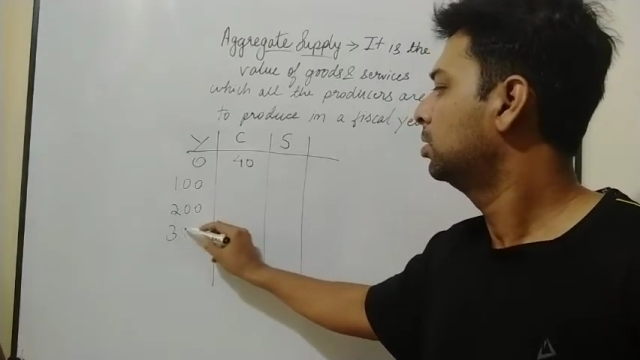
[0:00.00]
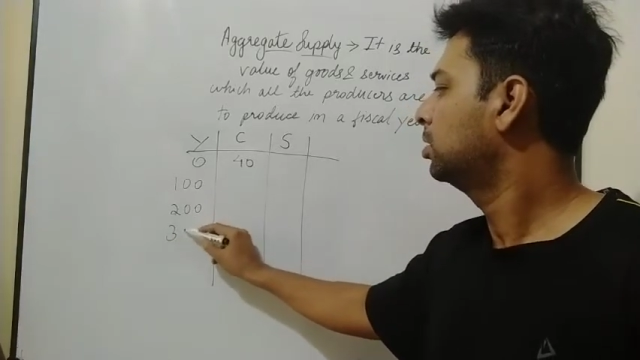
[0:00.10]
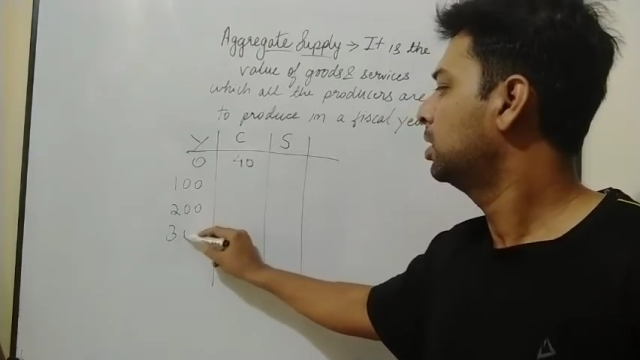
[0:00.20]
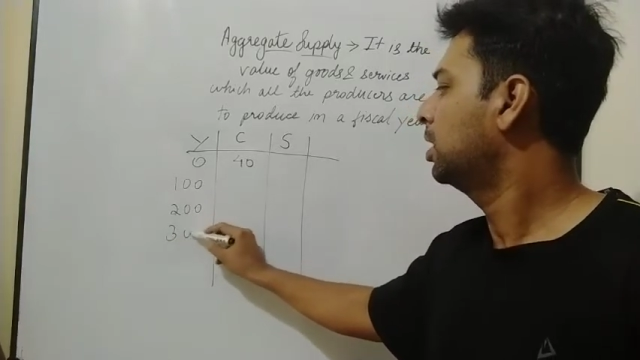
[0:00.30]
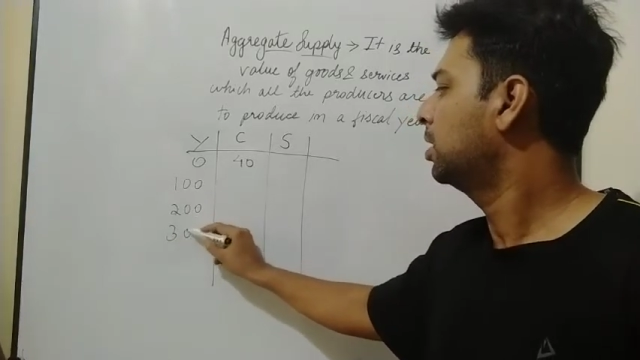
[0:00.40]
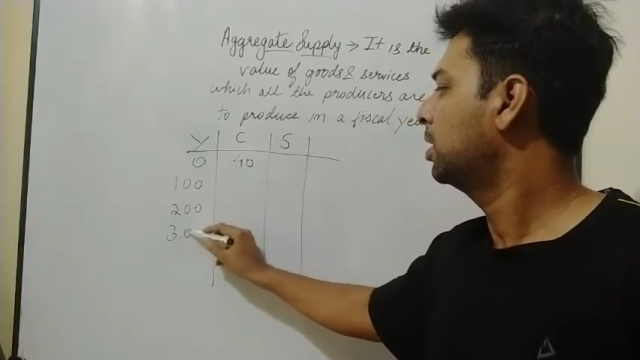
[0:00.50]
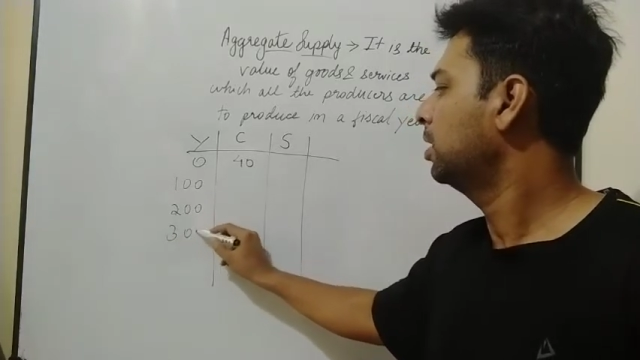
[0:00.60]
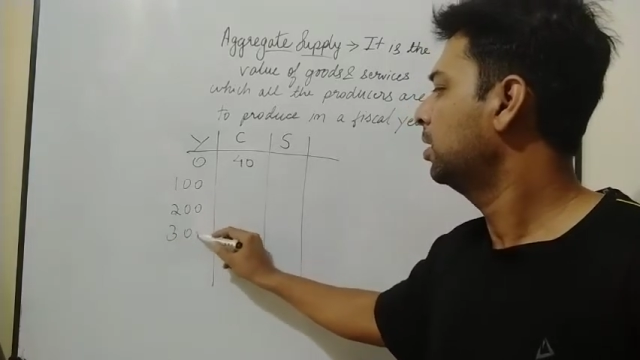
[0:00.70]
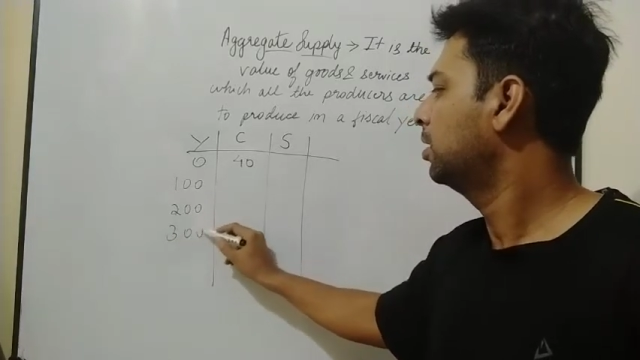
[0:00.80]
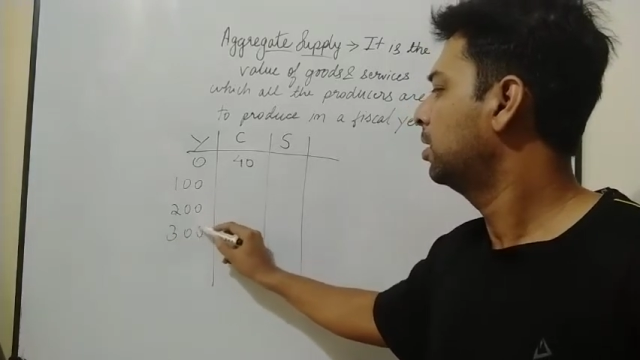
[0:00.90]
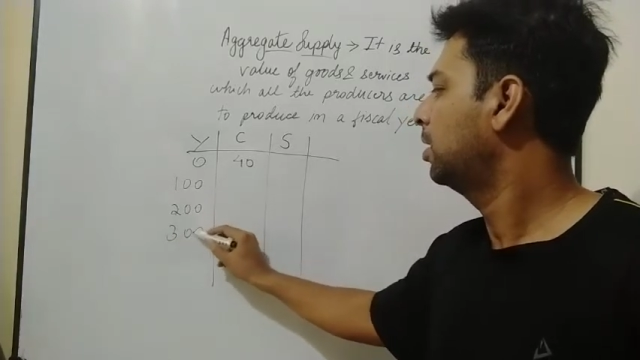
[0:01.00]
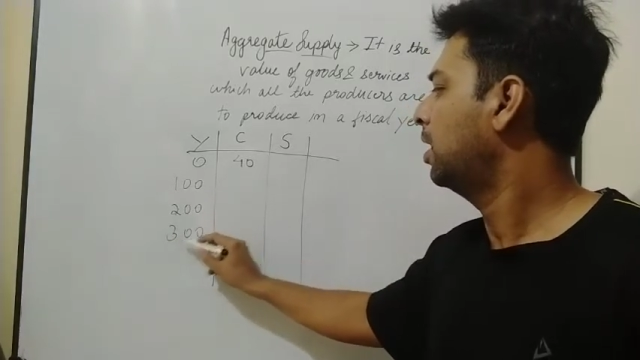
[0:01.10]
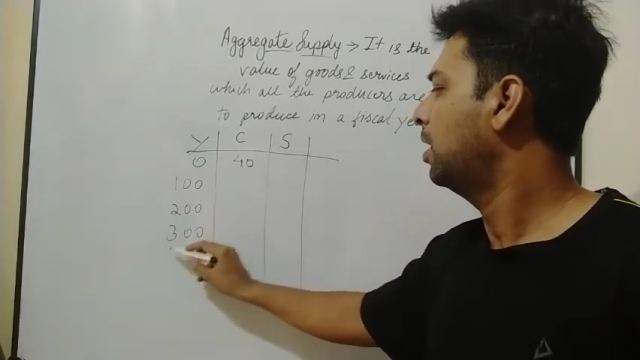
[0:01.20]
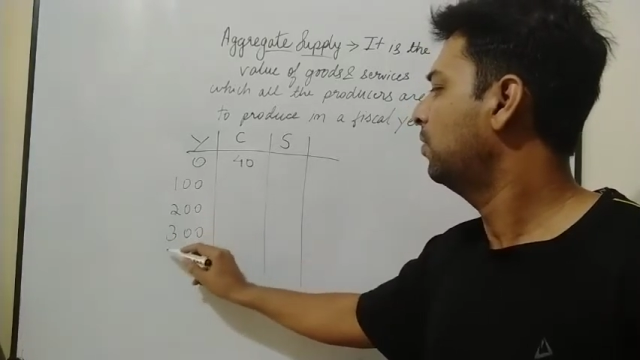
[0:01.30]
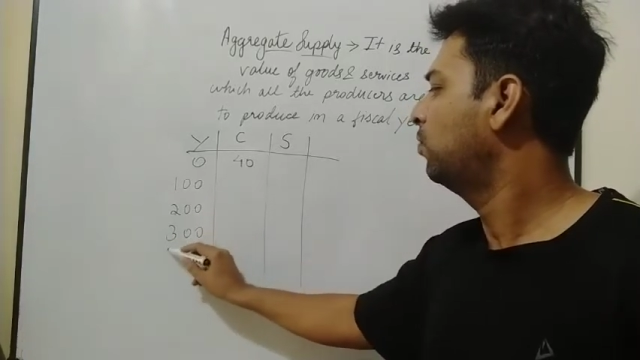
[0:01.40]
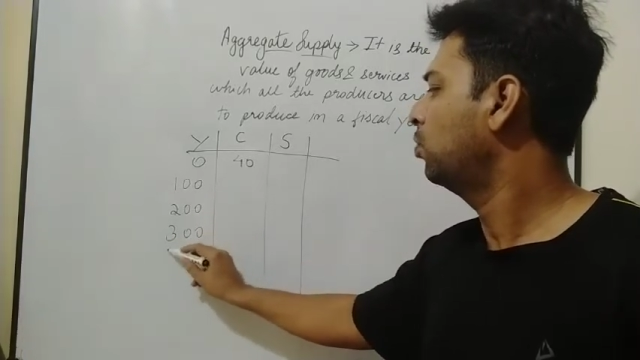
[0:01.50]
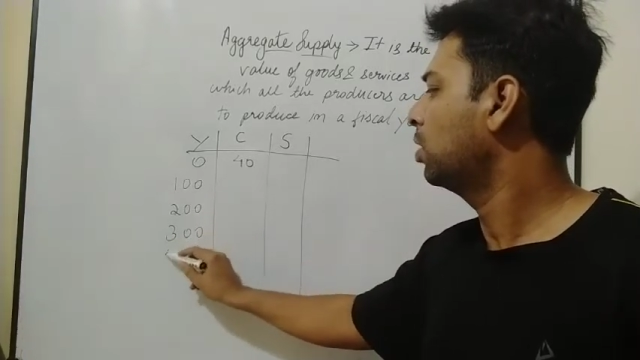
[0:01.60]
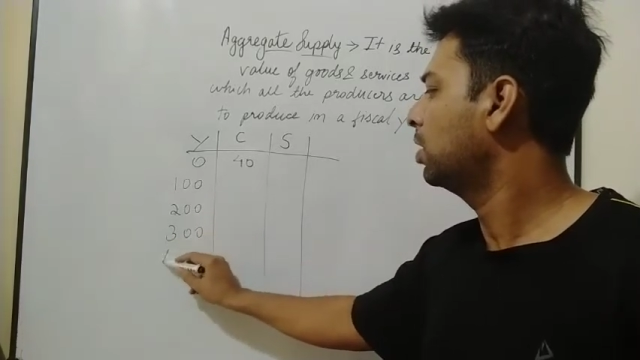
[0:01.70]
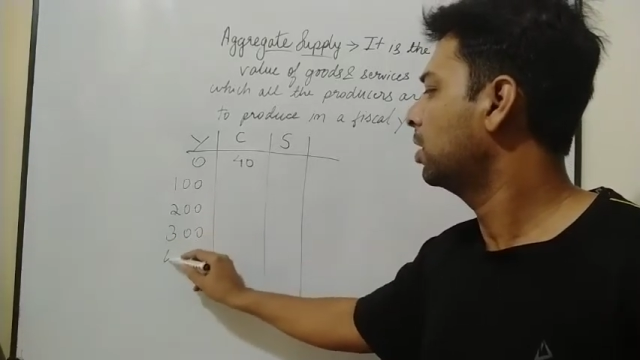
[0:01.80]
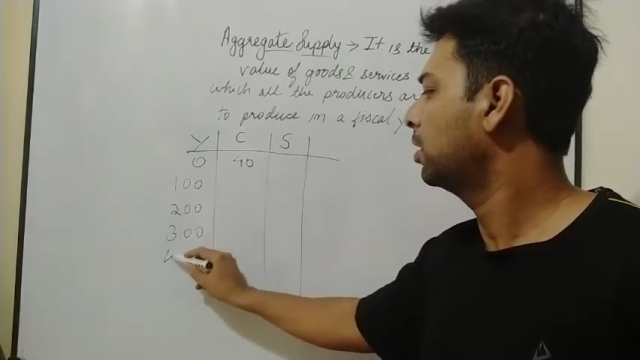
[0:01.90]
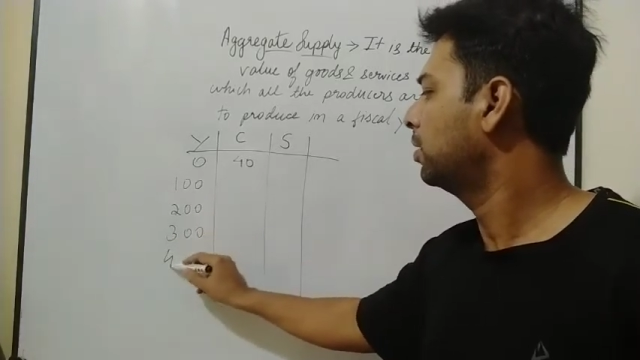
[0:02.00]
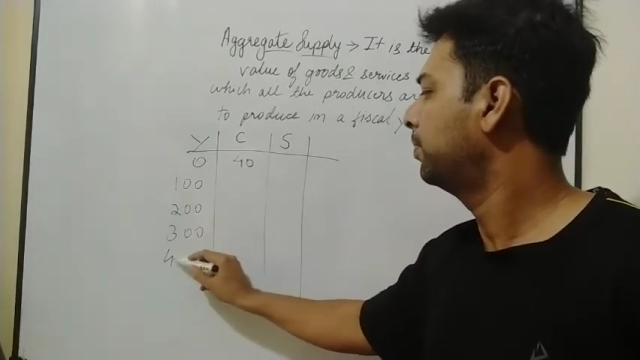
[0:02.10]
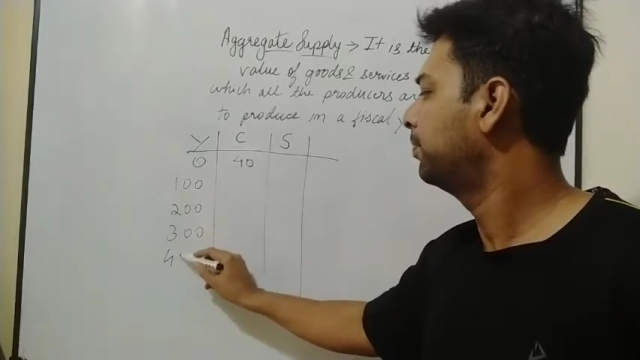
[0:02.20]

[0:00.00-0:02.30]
300 and 400.